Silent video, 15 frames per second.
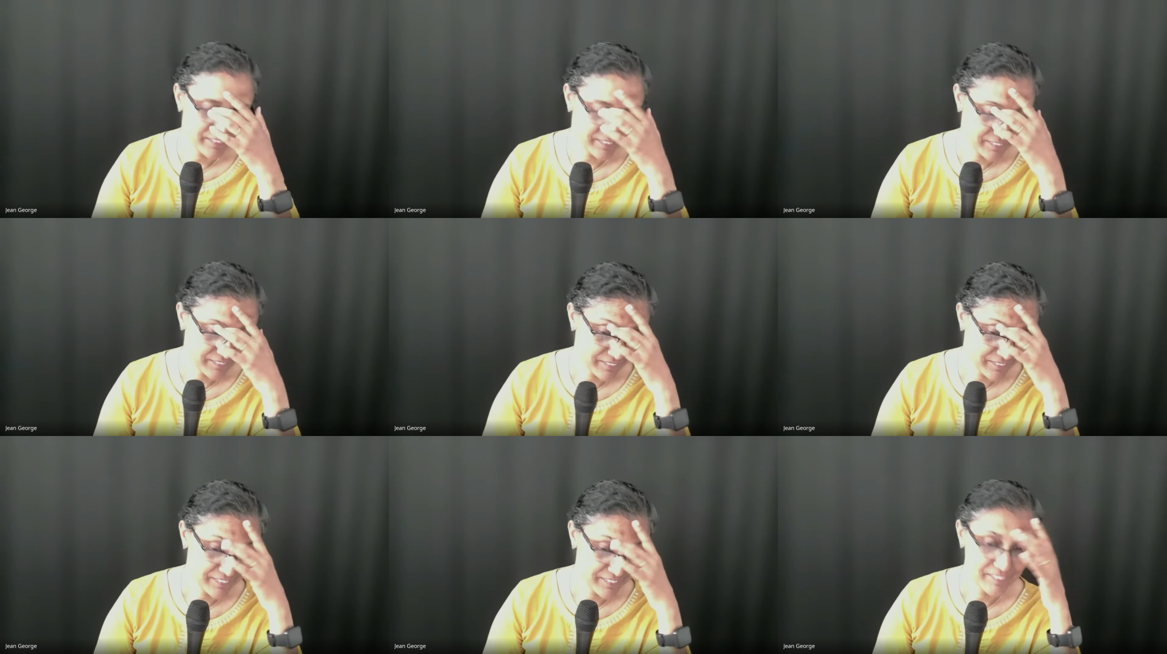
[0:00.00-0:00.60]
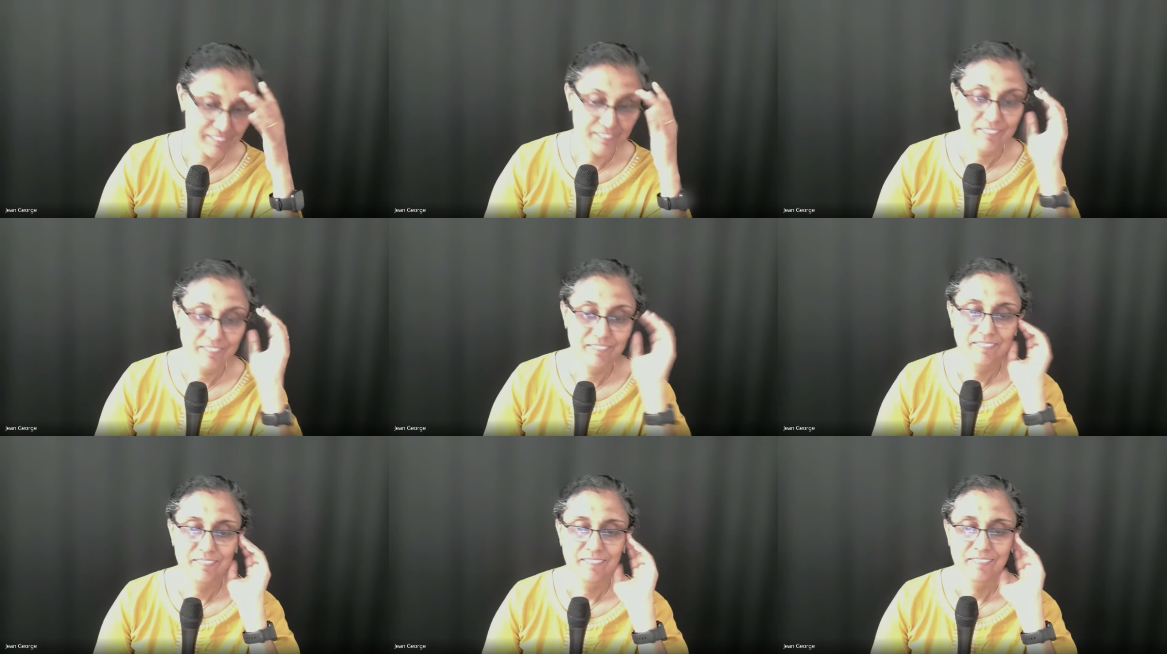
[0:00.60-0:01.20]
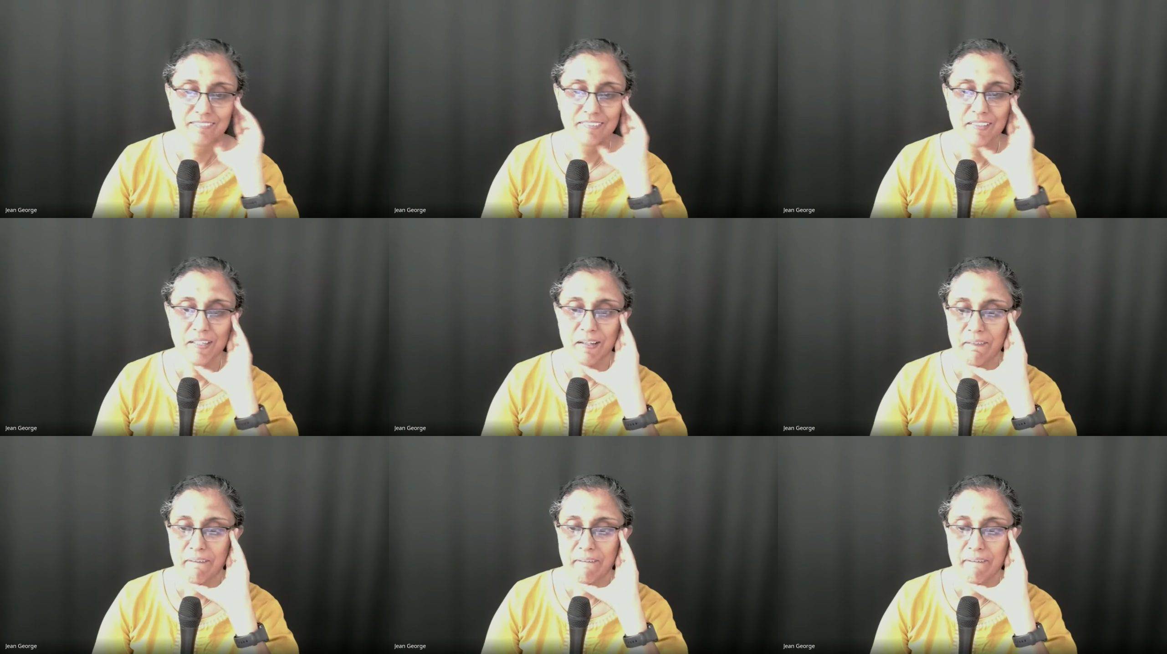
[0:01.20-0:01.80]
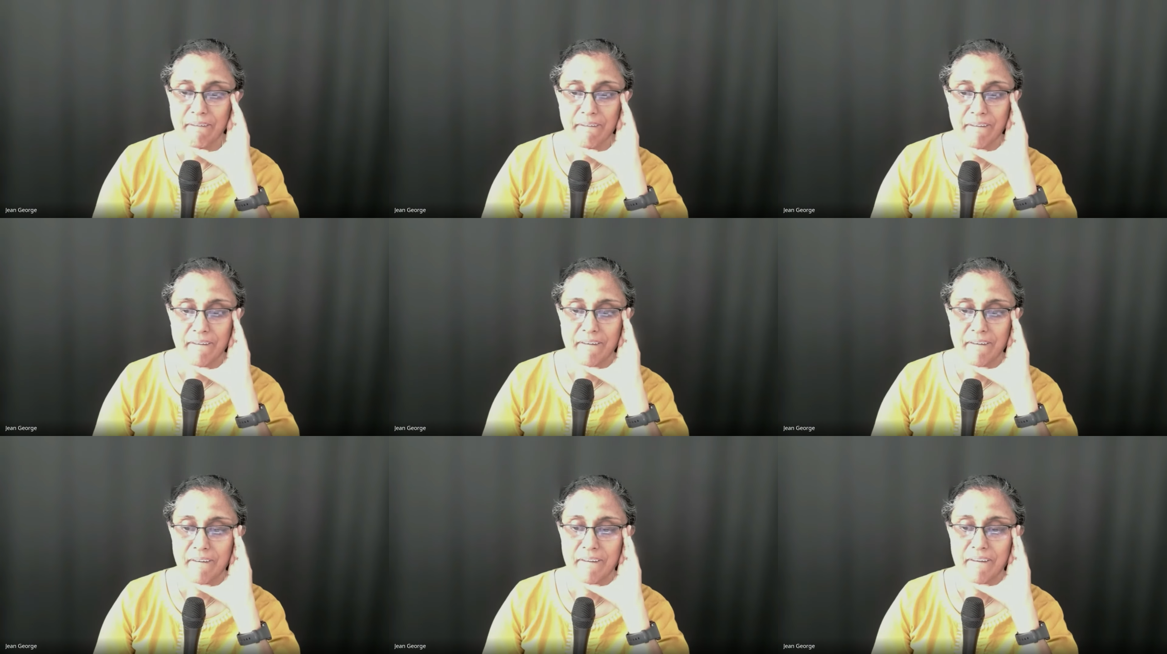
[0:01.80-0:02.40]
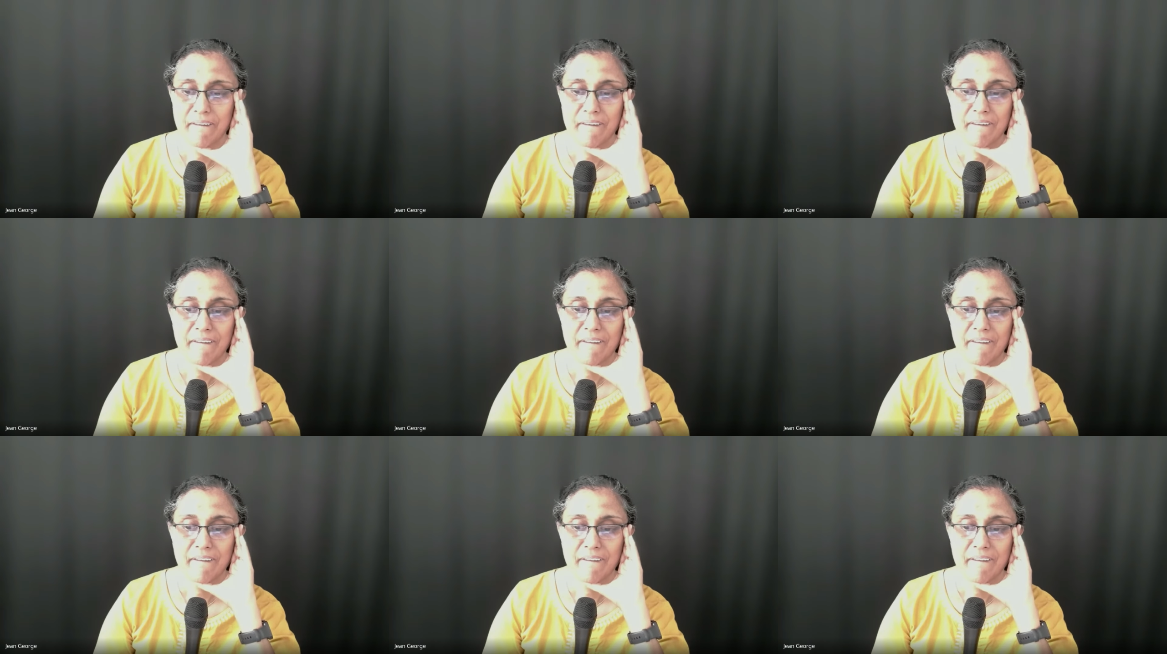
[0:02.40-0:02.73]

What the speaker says: No one is speaking in this clip.